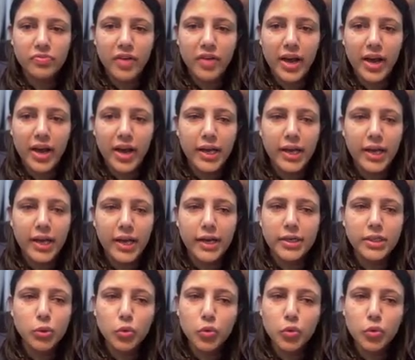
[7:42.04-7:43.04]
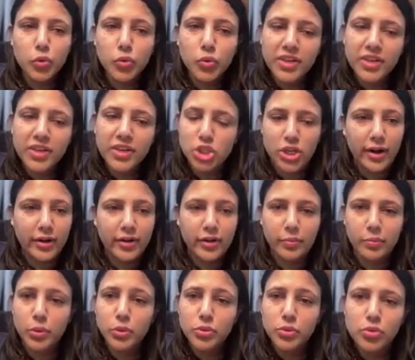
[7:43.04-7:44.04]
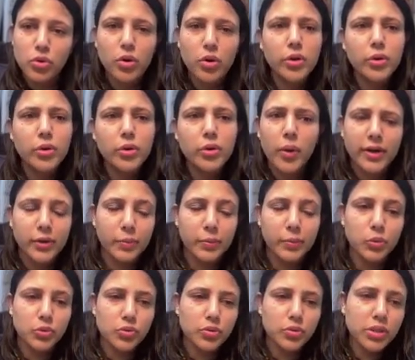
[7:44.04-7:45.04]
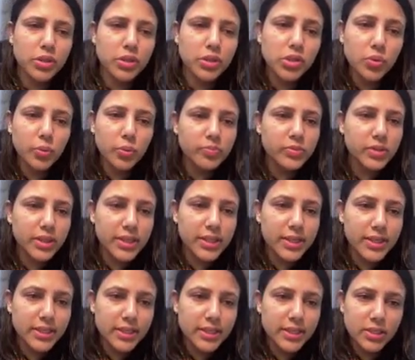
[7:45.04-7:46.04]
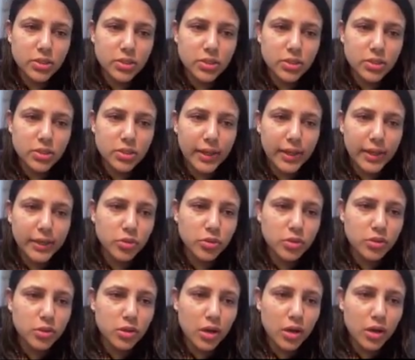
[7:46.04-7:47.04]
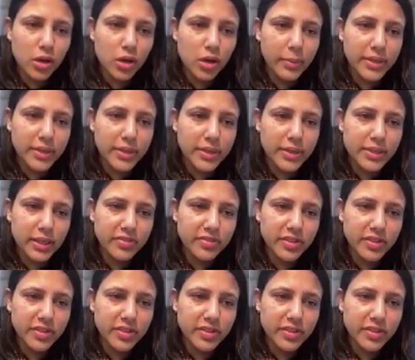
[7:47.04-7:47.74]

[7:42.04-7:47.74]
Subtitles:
yi are 2 feature attributes or 2 attributes. Okay, so these 2 values are basically